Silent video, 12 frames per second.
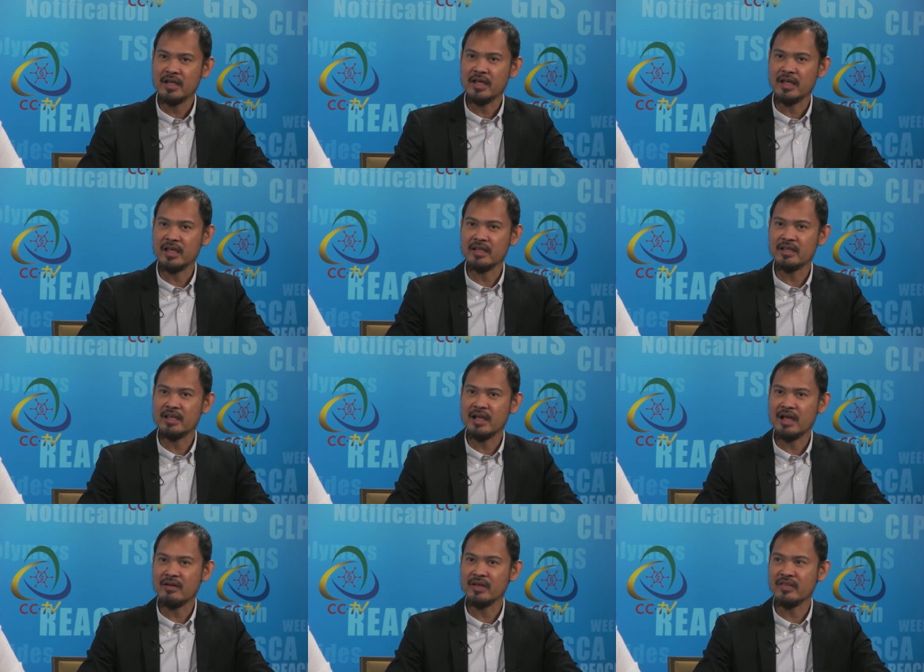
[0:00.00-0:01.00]
and
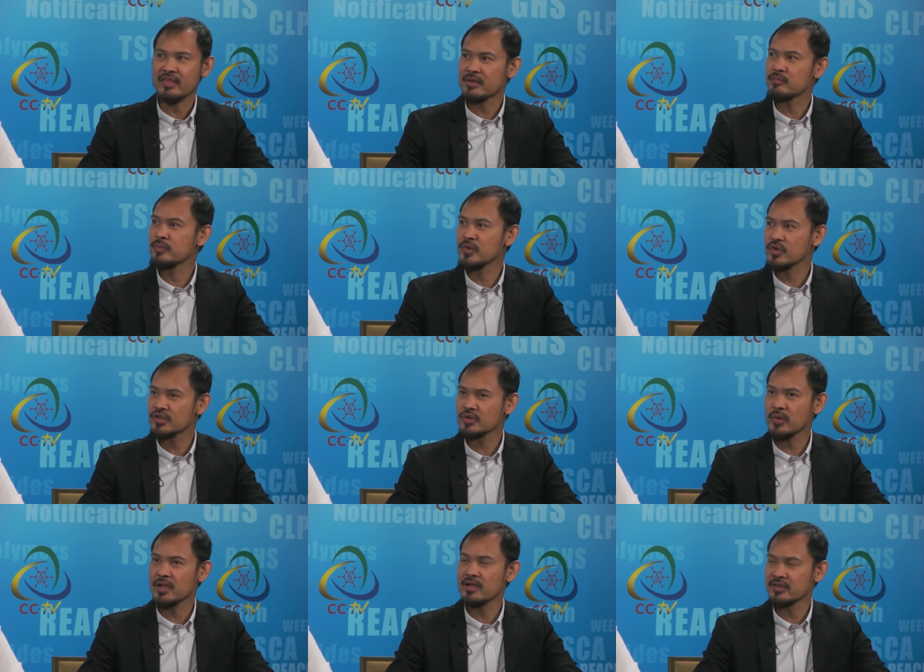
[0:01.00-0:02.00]
having that
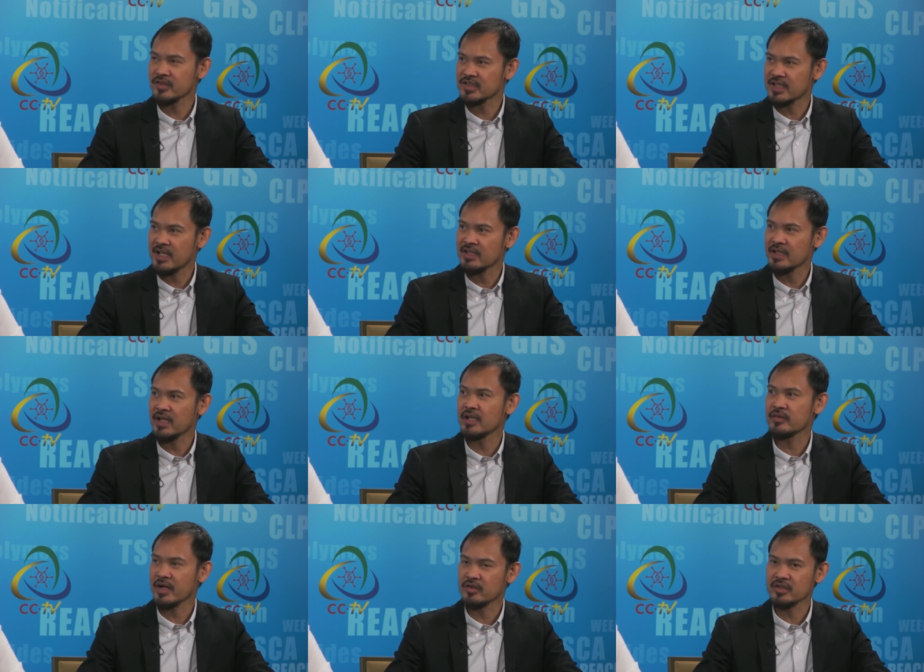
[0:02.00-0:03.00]
mutual understanding and
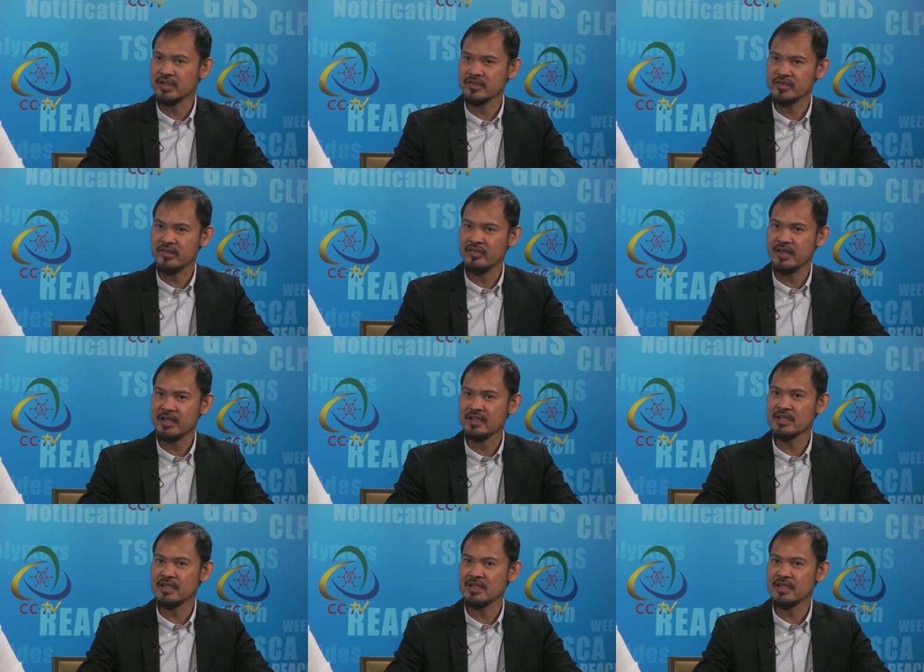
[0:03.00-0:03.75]
recognition that